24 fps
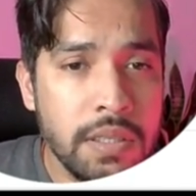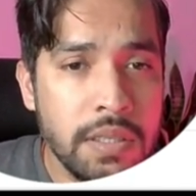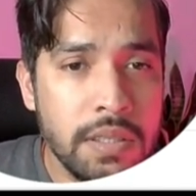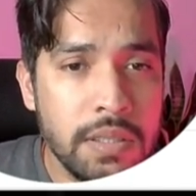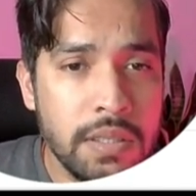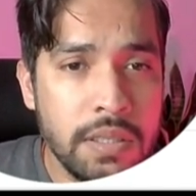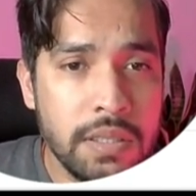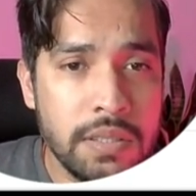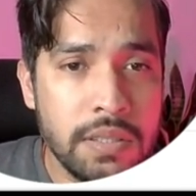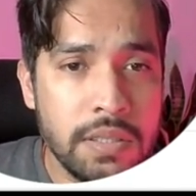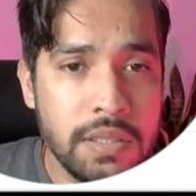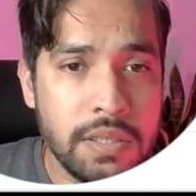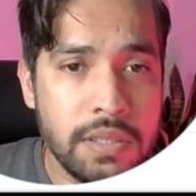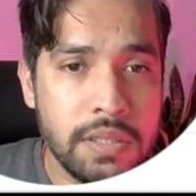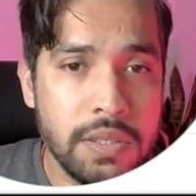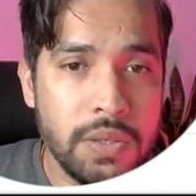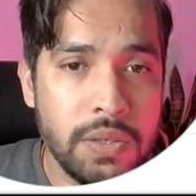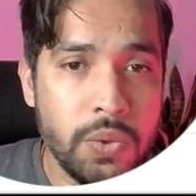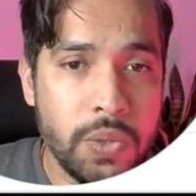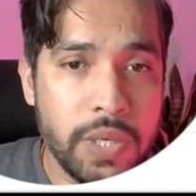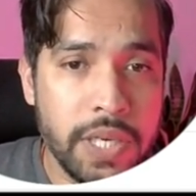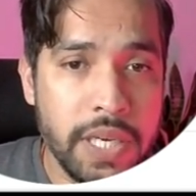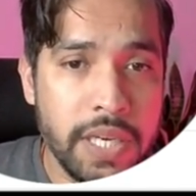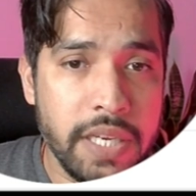This is
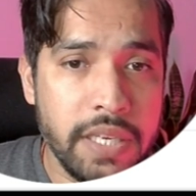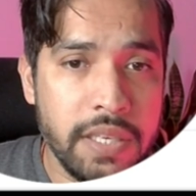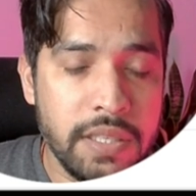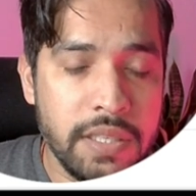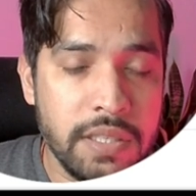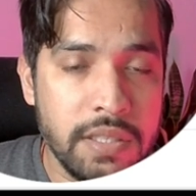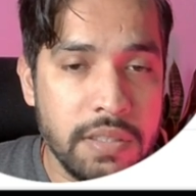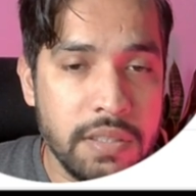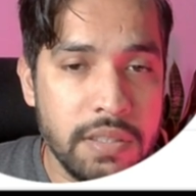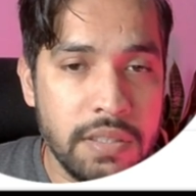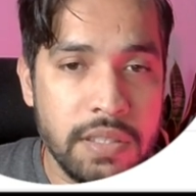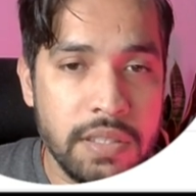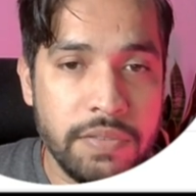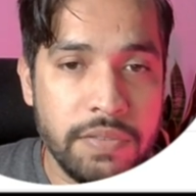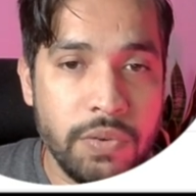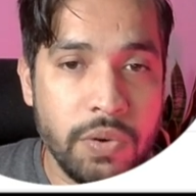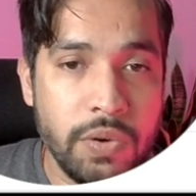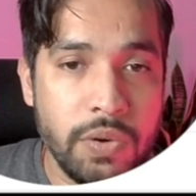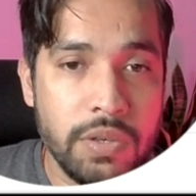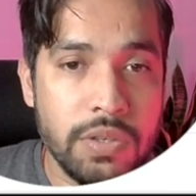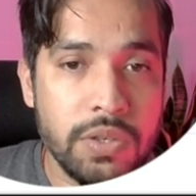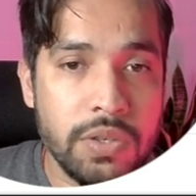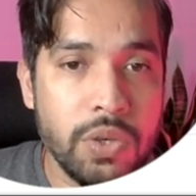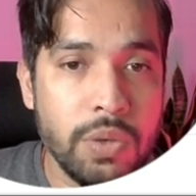okay.
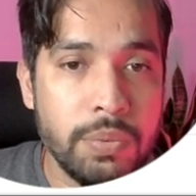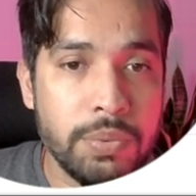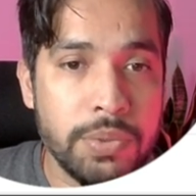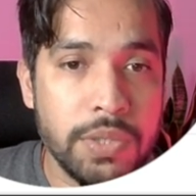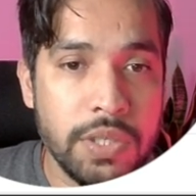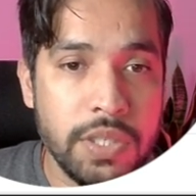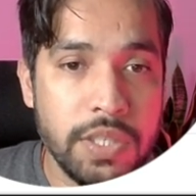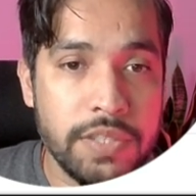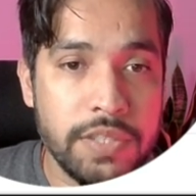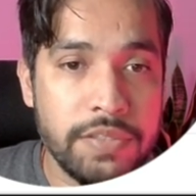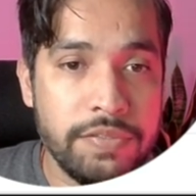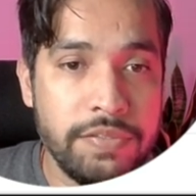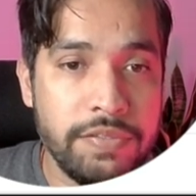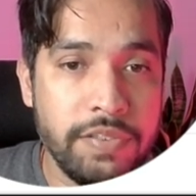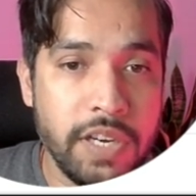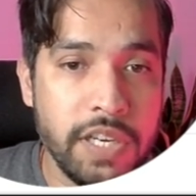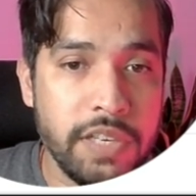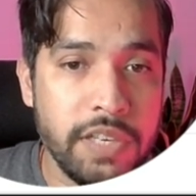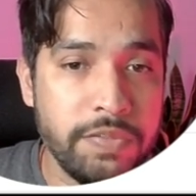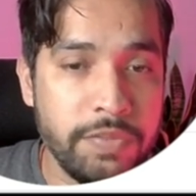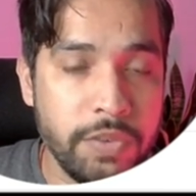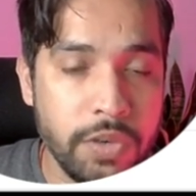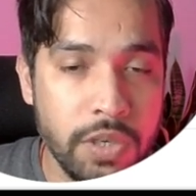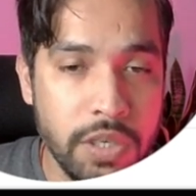Default option is
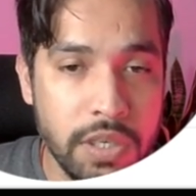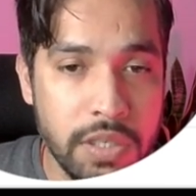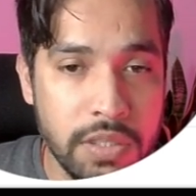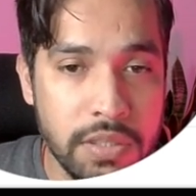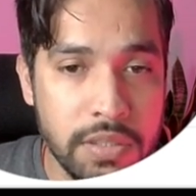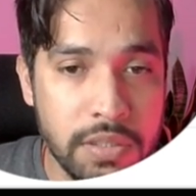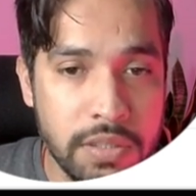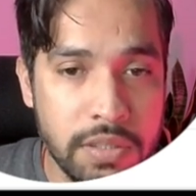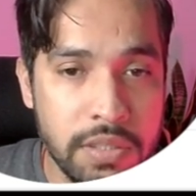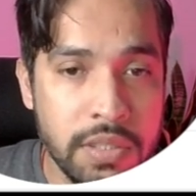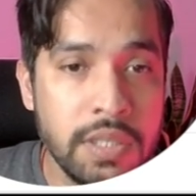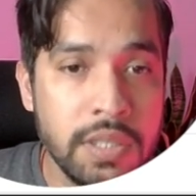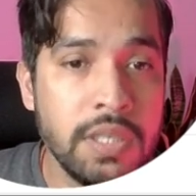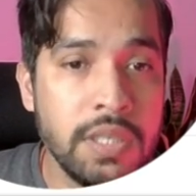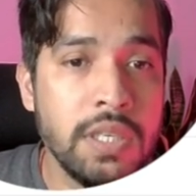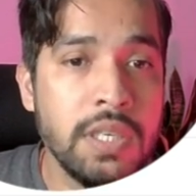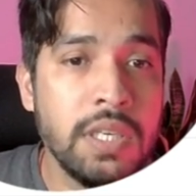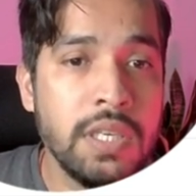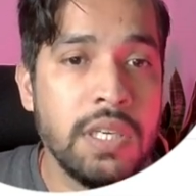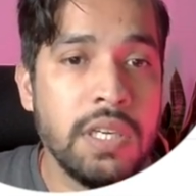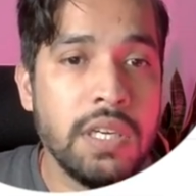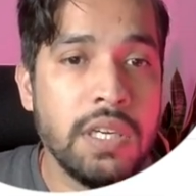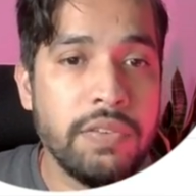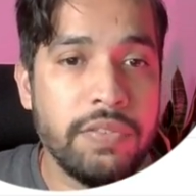fine for us.
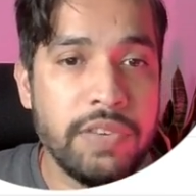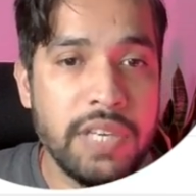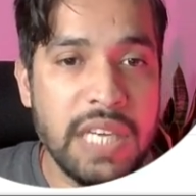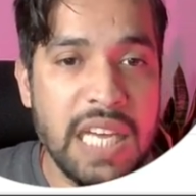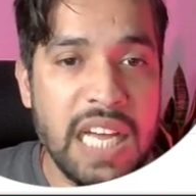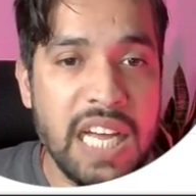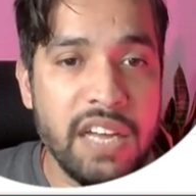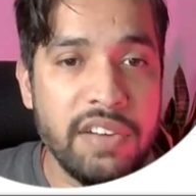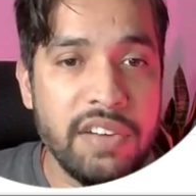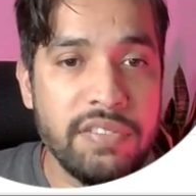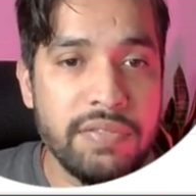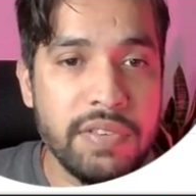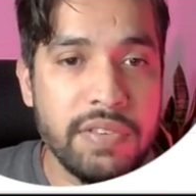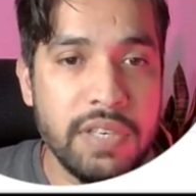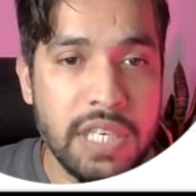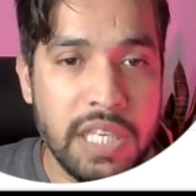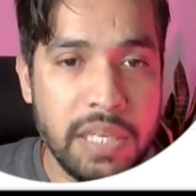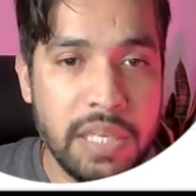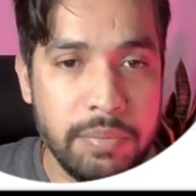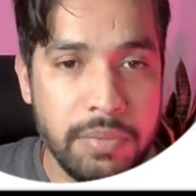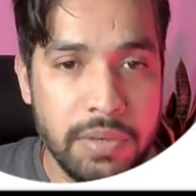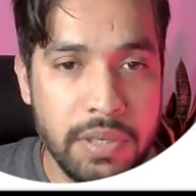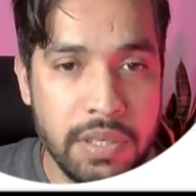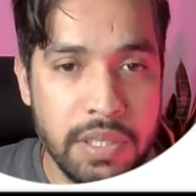We have
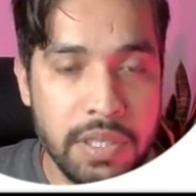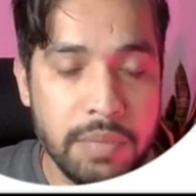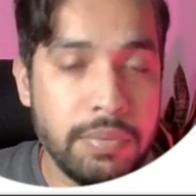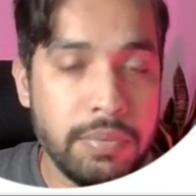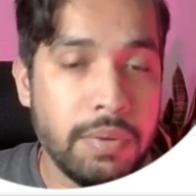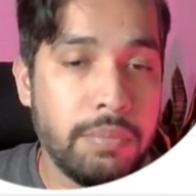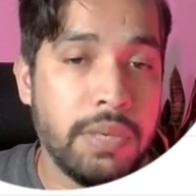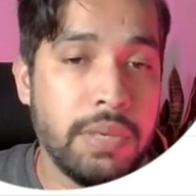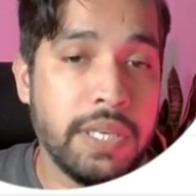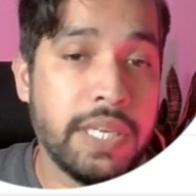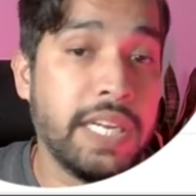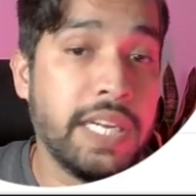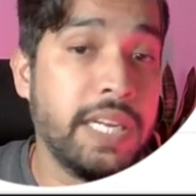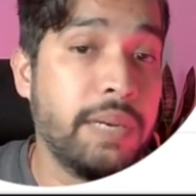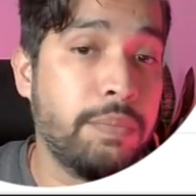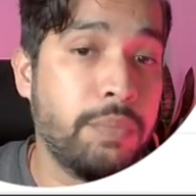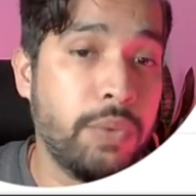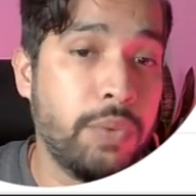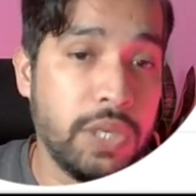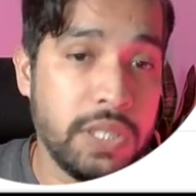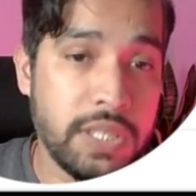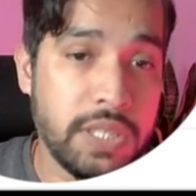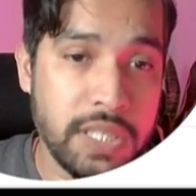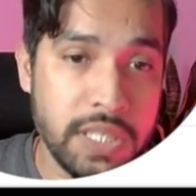enabled the public
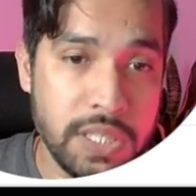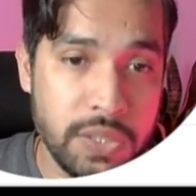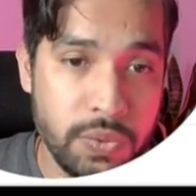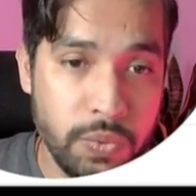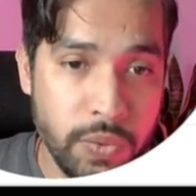endpoint as